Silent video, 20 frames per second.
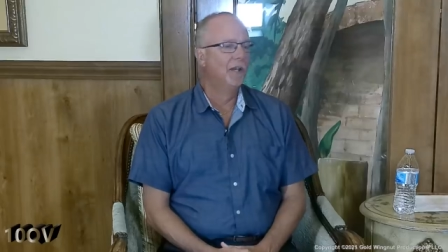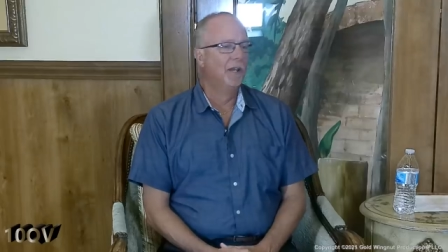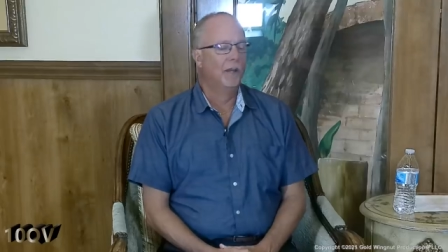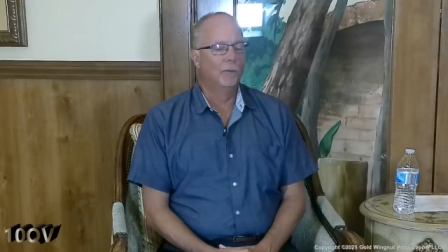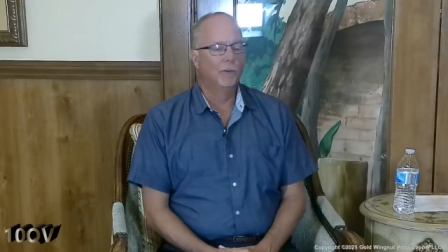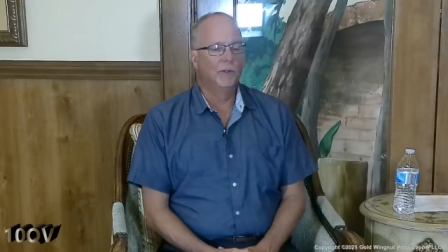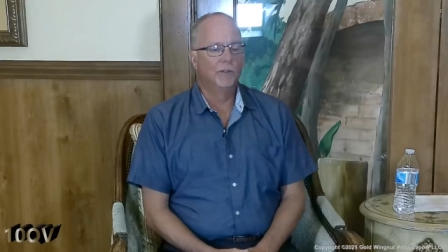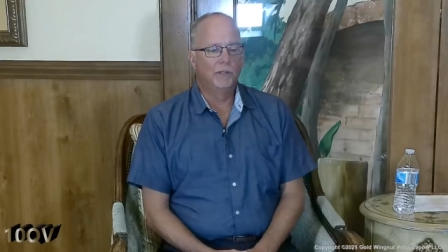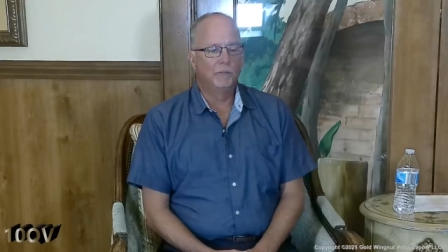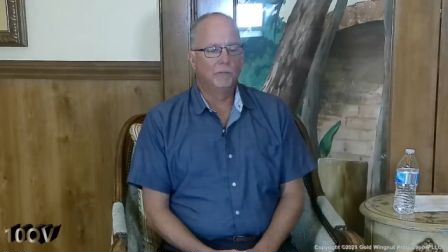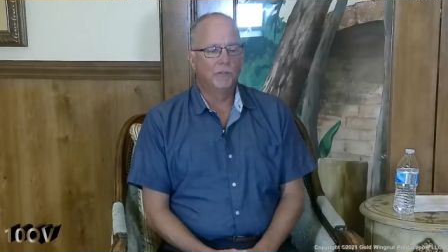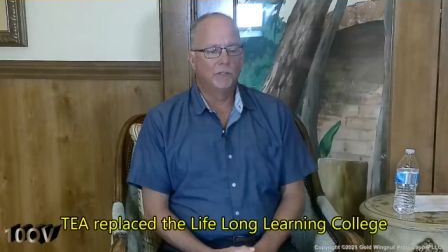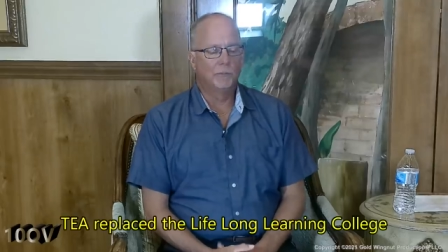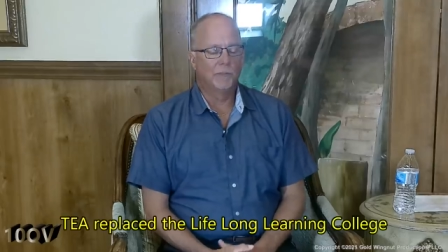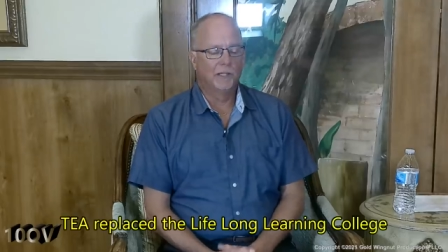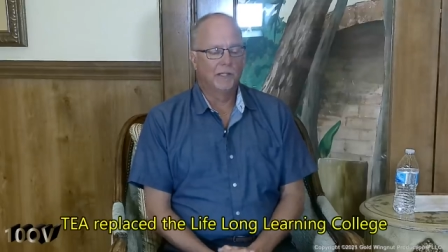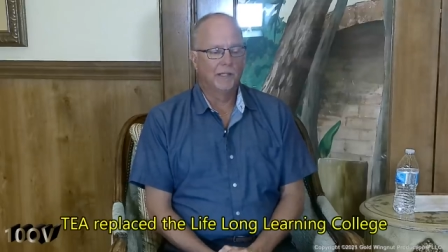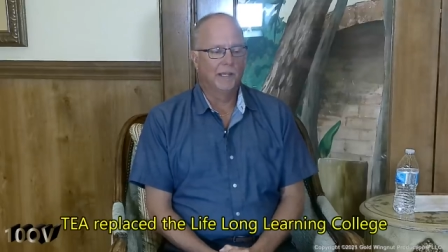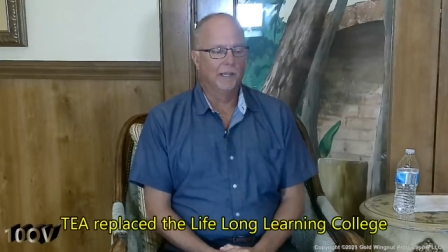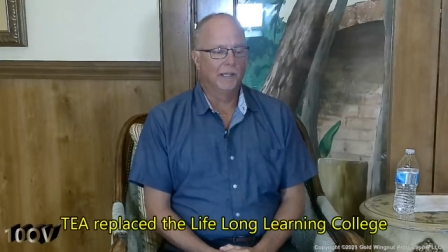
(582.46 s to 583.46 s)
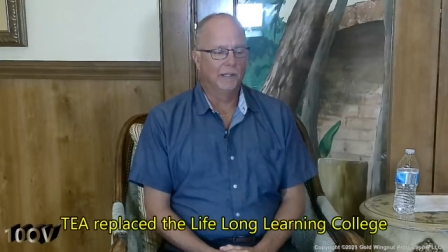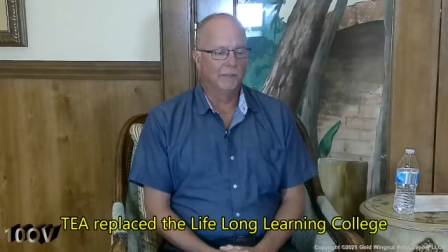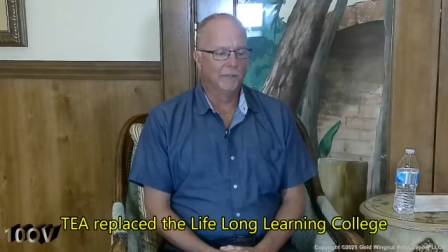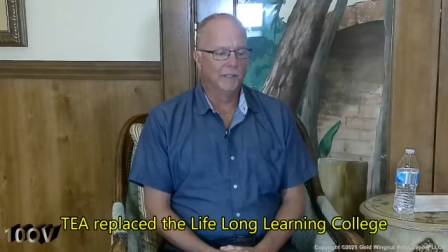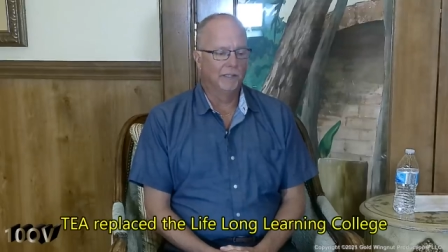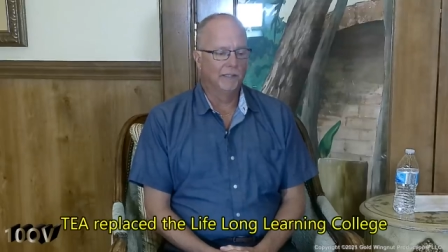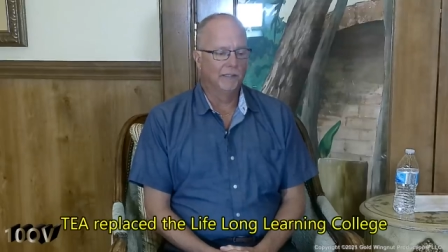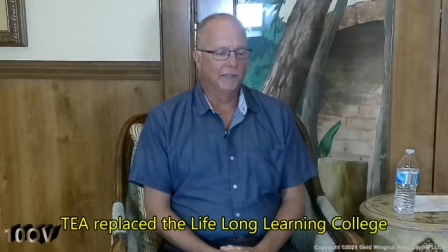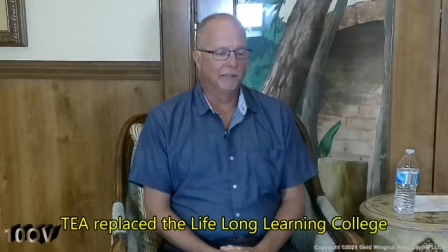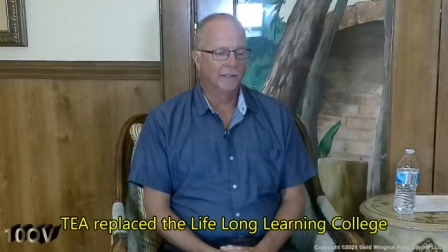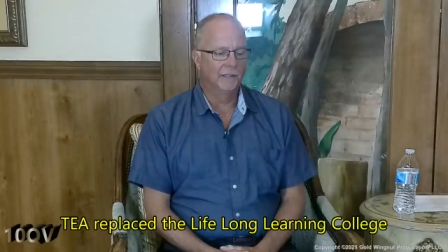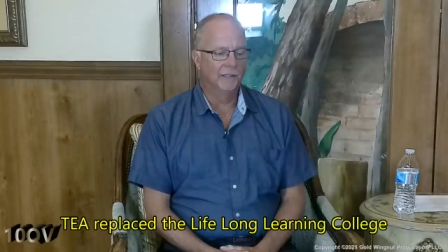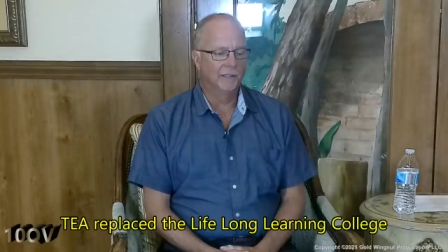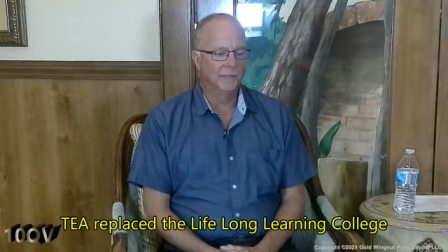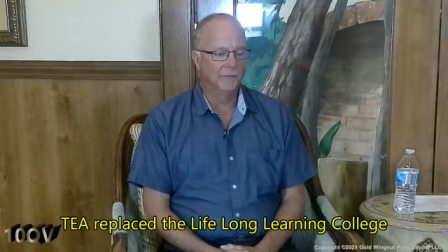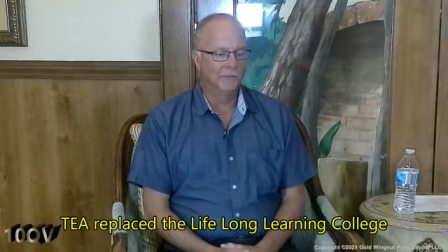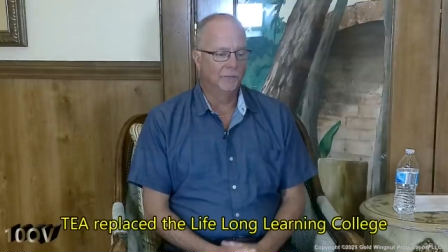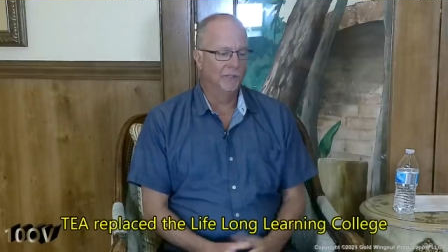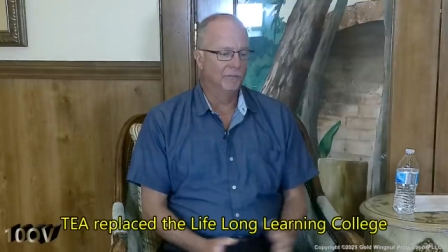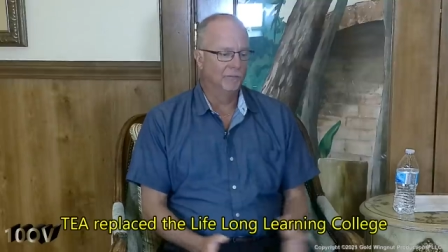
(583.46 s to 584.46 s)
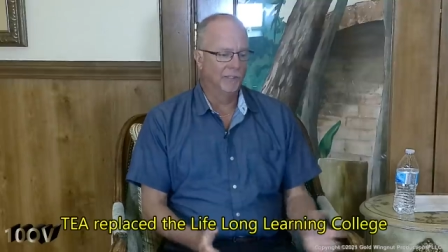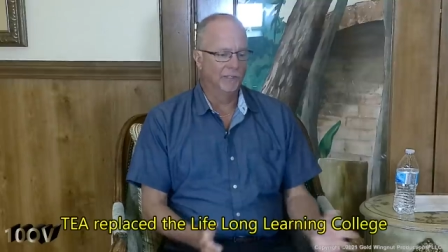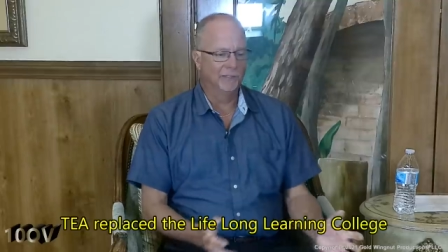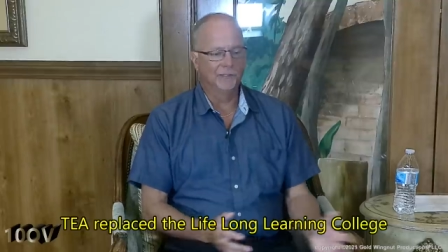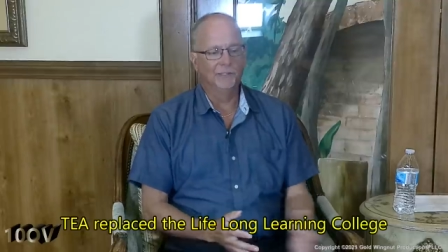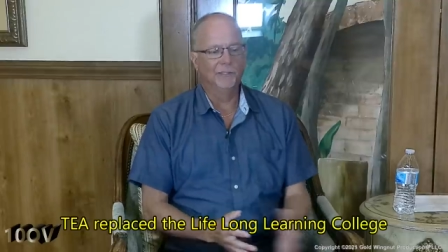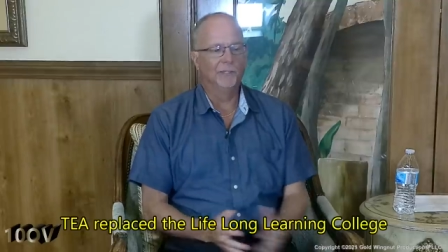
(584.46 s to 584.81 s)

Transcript: Well, the Enrichment Academy, we affectionately